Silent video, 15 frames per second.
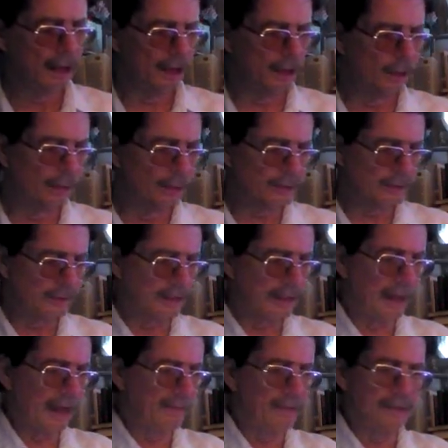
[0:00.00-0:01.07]
of course, you
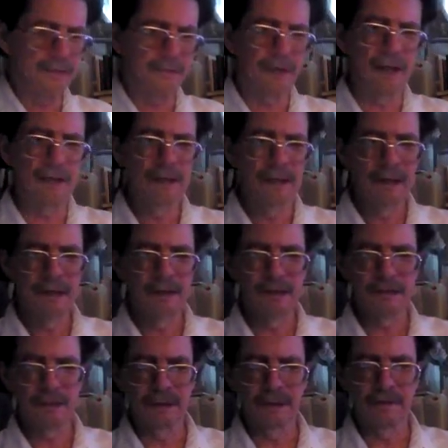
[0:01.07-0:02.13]
can have this
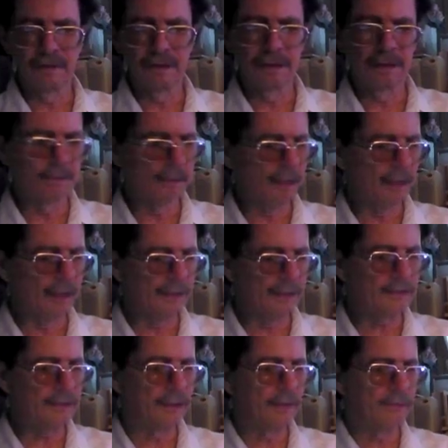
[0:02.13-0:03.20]
little. Well,
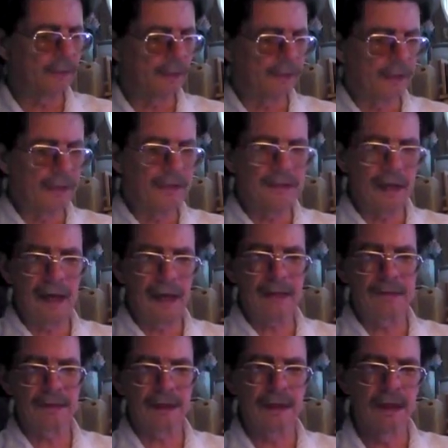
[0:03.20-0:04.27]
these
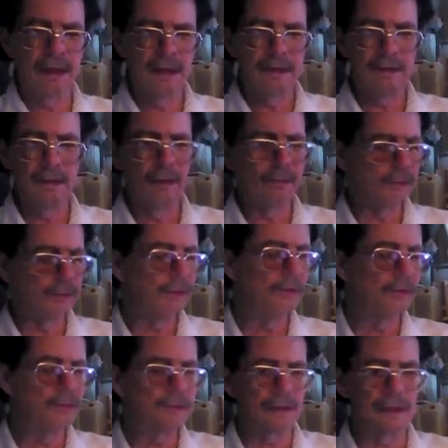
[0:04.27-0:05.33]
actually don't
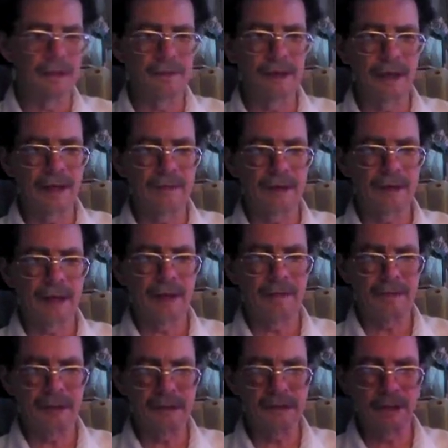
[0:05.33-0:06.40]
use
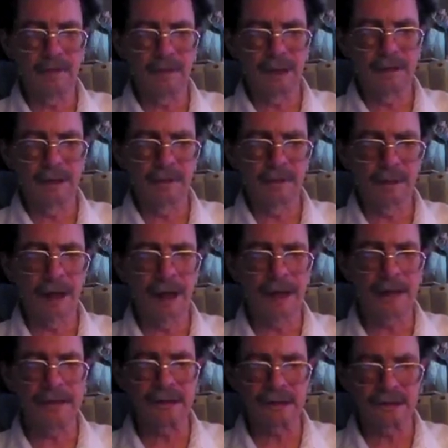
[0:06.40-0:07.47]
that. These come in little
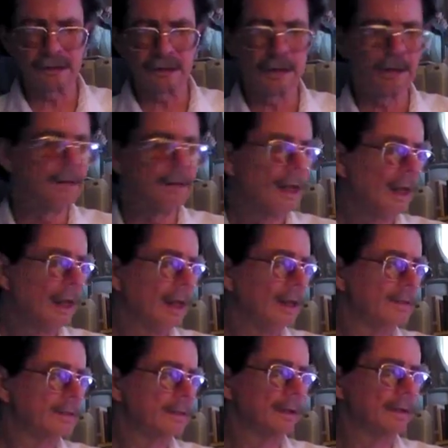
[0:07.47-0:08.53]
packages,
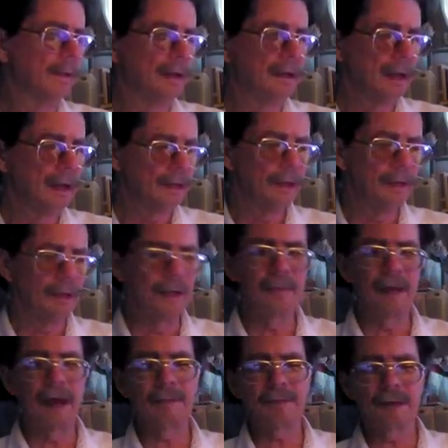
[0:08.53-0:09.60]
And so you don't
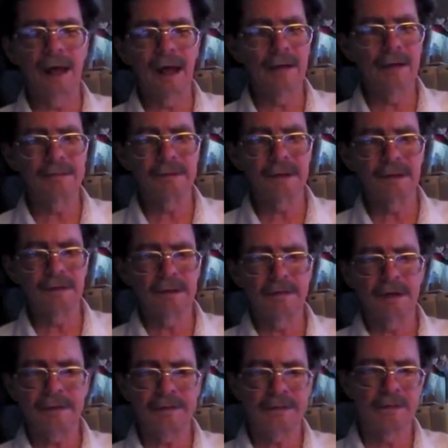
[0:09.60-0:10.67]
even have
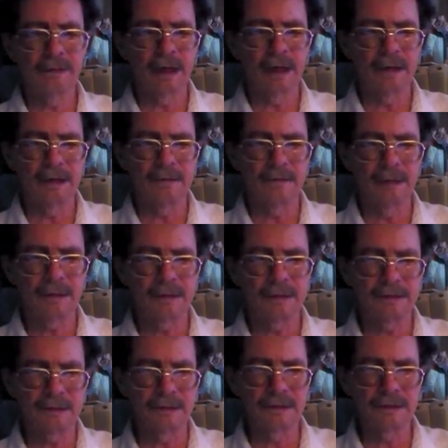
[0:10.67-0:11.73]
to do as much
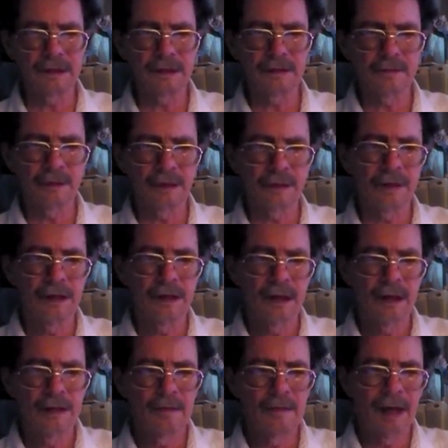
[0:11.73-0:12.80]
as use one of
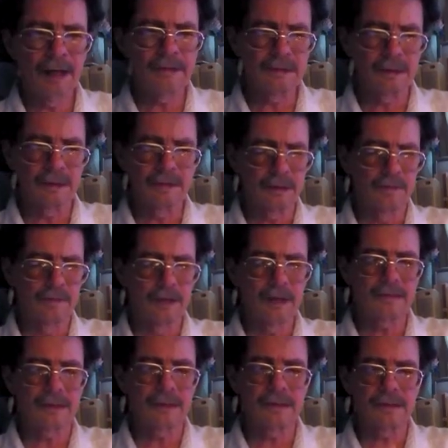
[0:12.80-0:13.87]
the Majos on
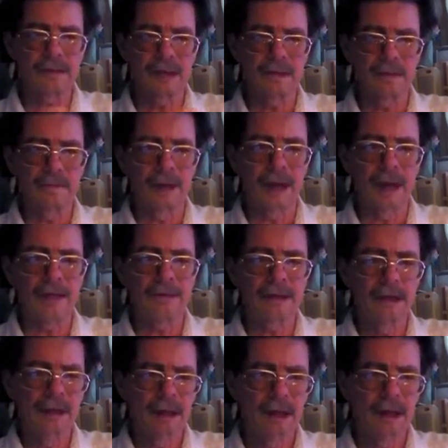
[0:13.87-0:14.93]
this. It just has a package.